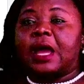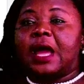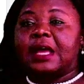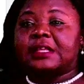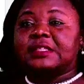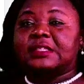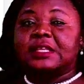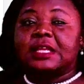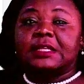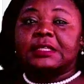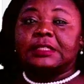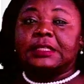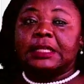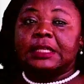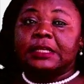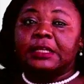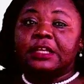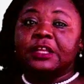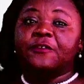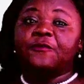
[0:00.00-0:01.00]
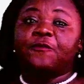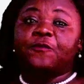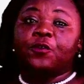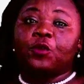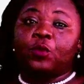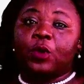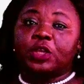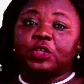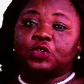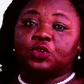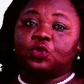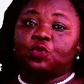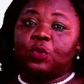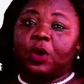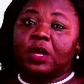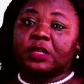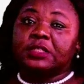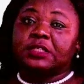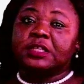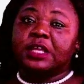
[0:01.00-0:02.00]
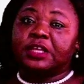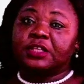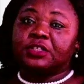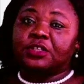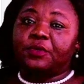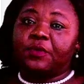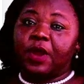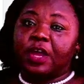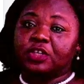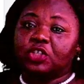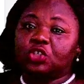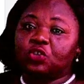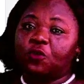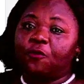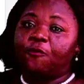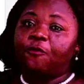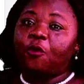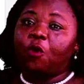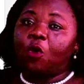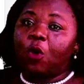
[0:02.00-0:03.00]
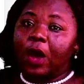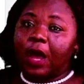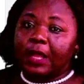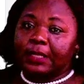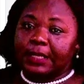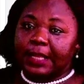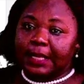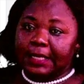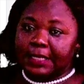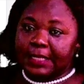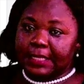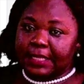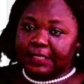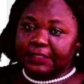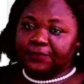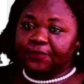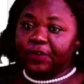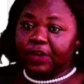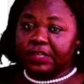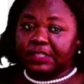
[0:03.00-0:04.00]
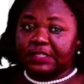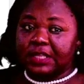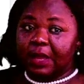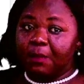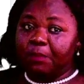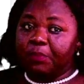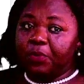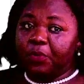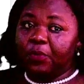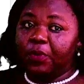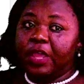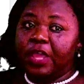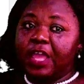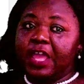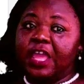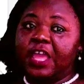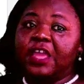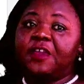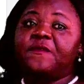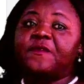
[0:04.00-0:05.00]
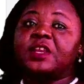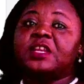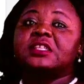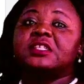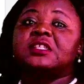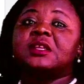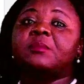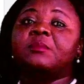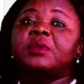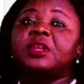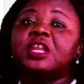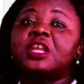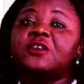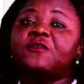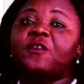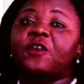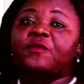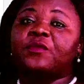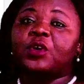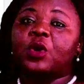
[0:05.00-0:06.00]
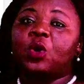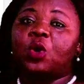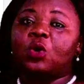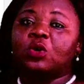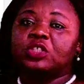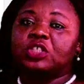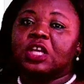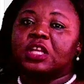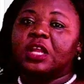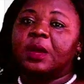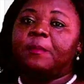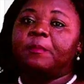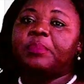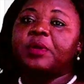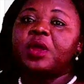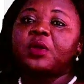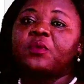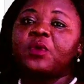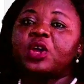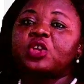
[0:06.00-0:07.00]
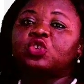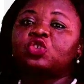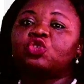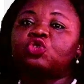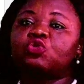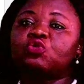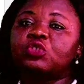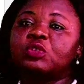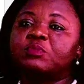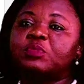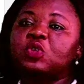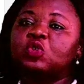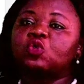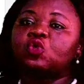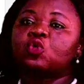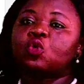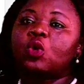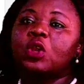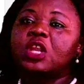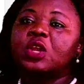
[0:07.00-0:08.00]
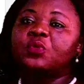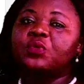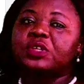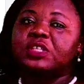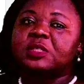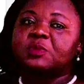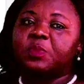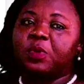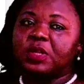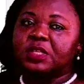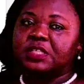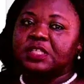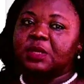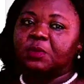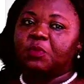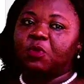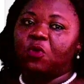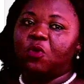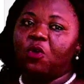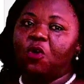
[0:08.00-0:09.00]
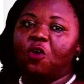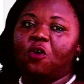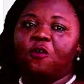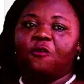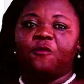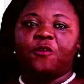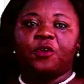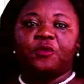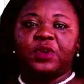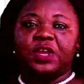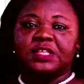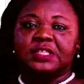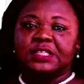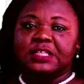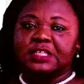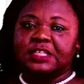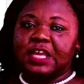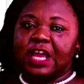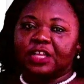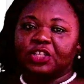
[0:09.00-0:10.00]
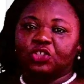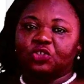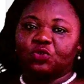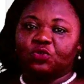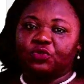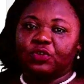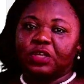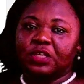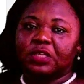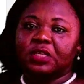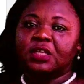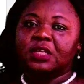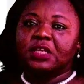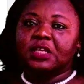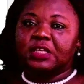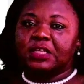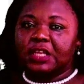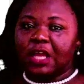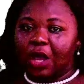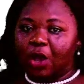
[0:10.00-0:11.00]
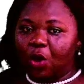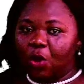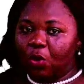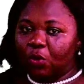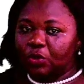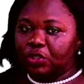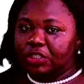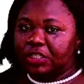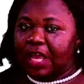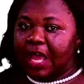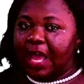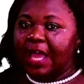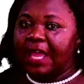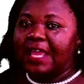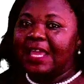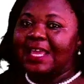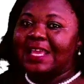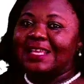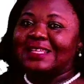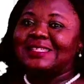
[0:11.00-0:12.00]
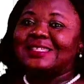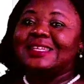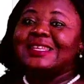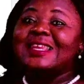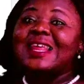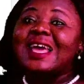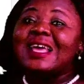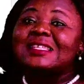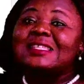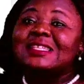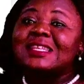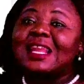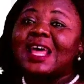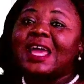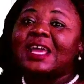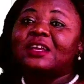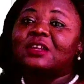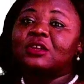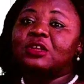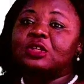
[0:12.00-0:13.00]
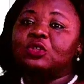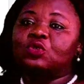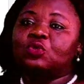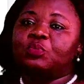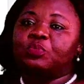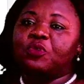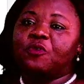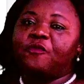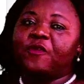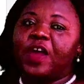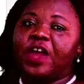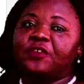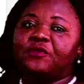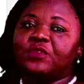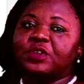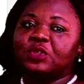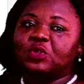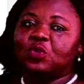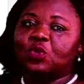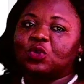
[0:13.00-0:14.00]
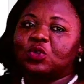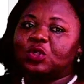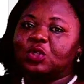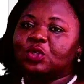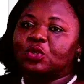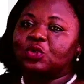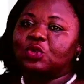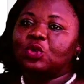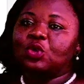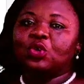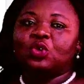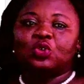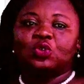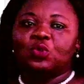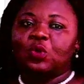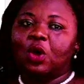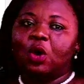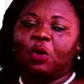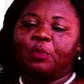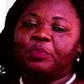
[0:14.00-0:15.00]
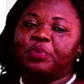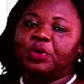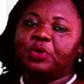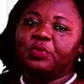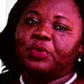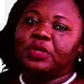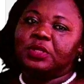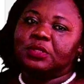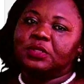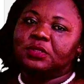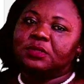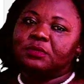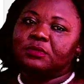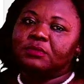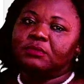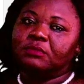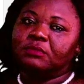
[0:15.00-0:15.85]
ascending influence throughout the interaction of all other layers. For example, if it is the belief of the culture that parents should be solely responsible for raising their children, that culture is less likely to provide resources to help parents.